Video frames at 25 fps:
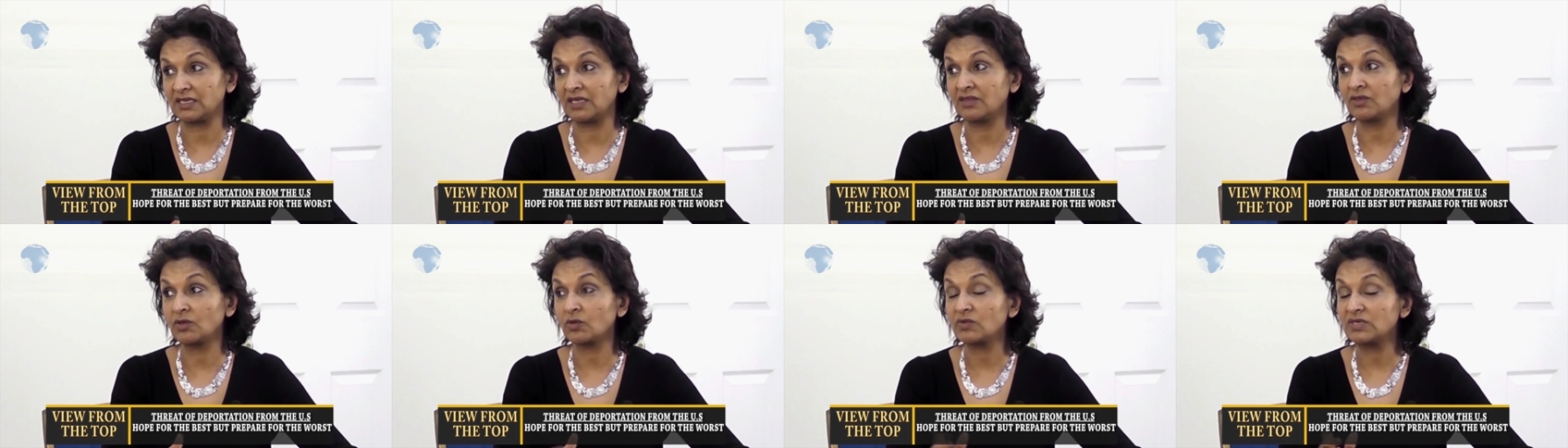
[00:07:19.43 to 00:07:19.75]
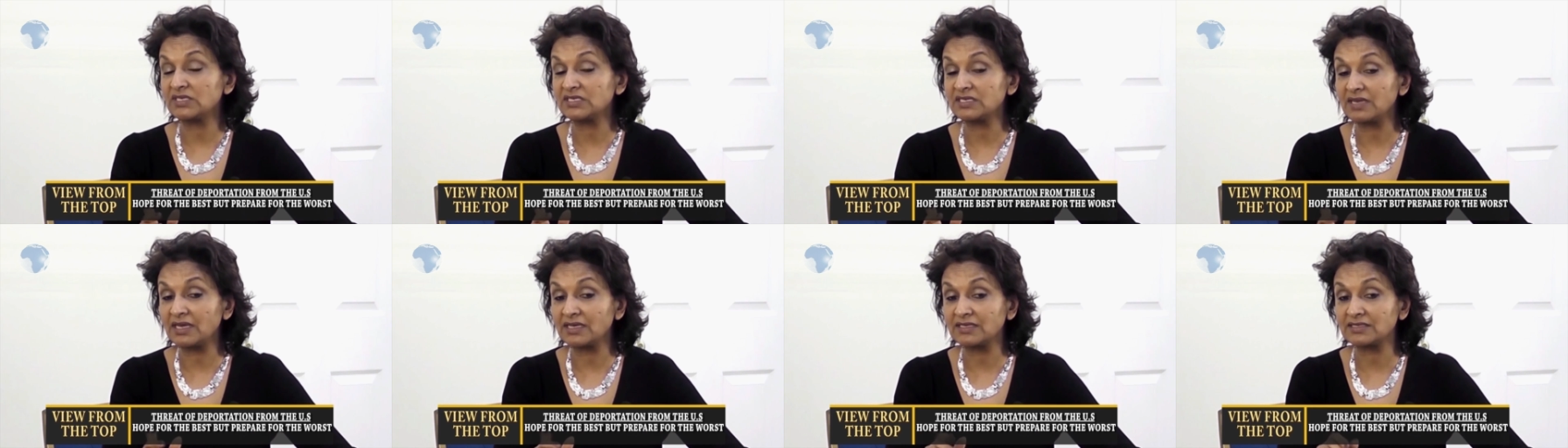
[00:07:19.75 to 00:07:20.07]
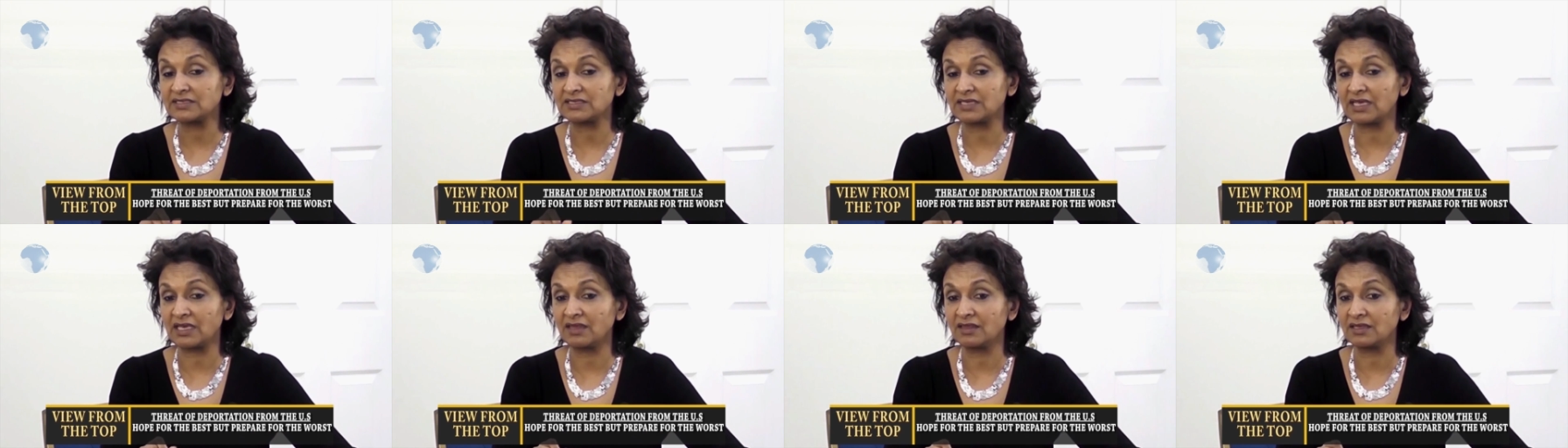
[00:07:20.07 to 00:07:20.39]
And the reason I
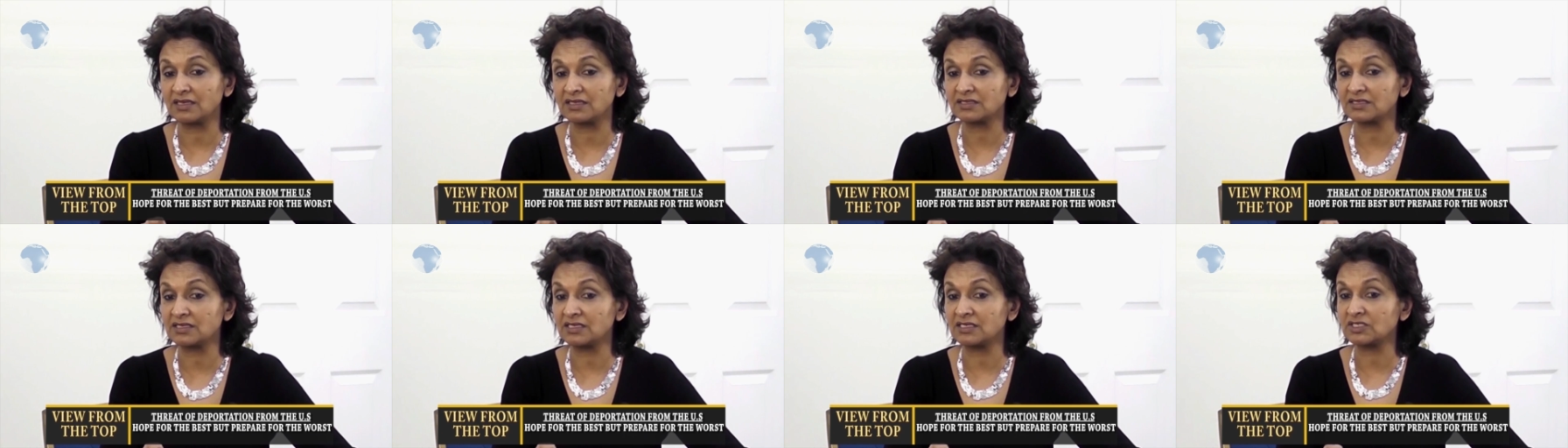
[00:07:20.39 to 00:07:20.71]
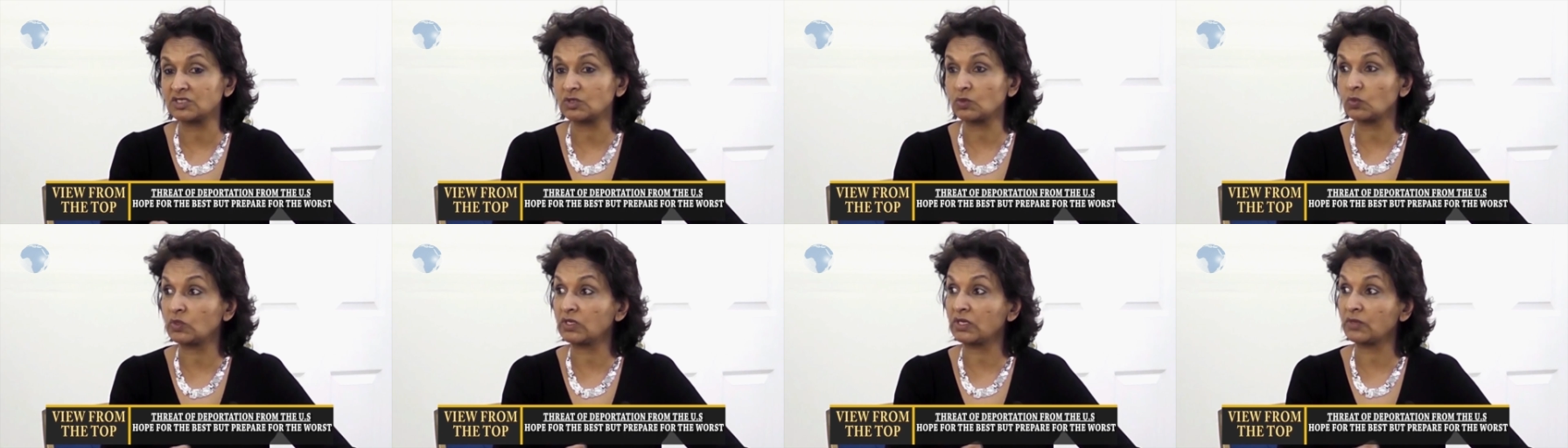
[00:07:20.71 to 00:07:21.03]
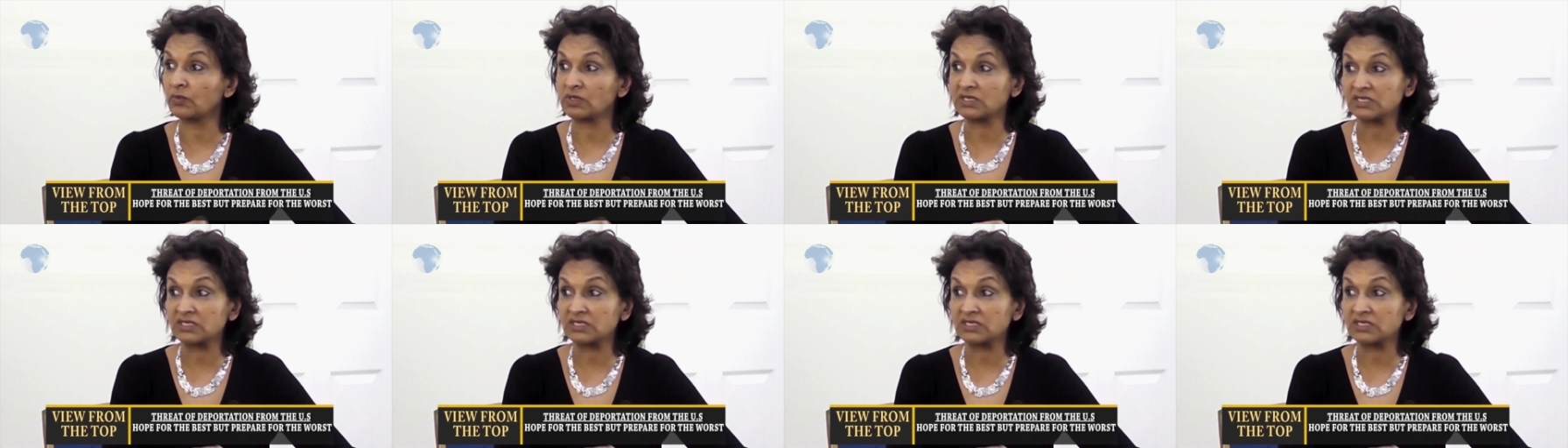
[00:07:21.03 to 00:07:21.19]
say this is we